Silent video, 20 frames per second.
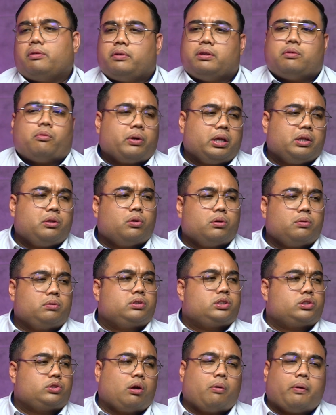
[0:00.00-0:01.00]
We don't
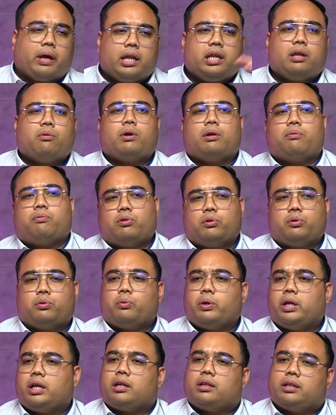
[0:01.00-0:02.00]
stop anyone for
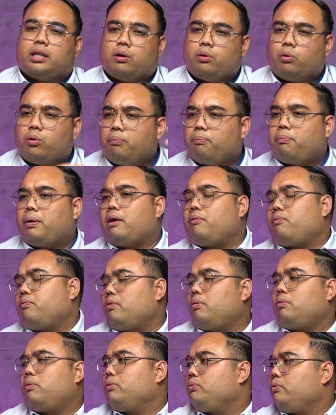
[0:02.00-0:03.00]
doing their own
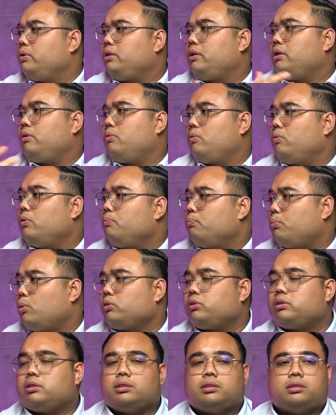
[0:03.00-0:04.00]
platform or doing their own
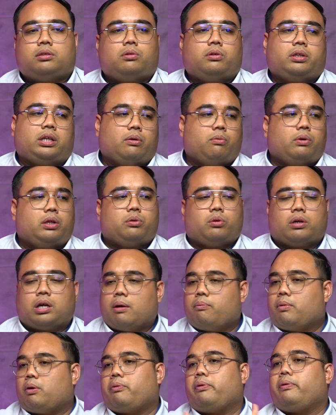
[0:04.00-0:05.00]
portal, or they want to
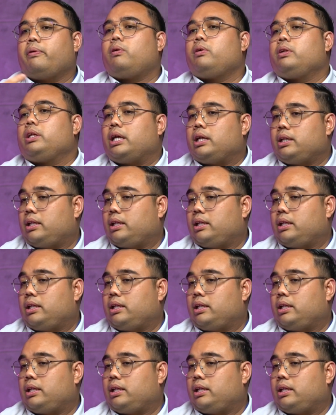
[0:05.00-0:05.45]
come up with on their